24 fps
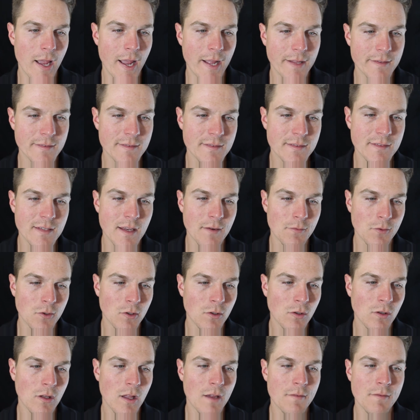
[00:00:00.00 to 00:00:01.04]
at
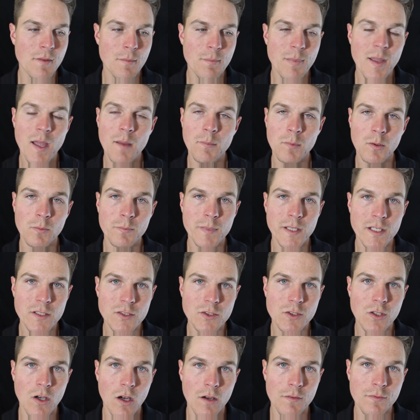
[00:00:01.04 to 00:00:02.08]
several of the Pebble
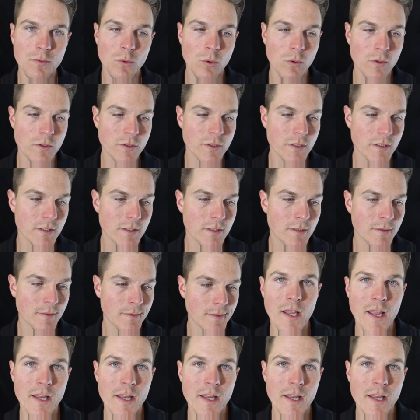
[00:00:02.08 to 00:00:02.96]
Beach golf courses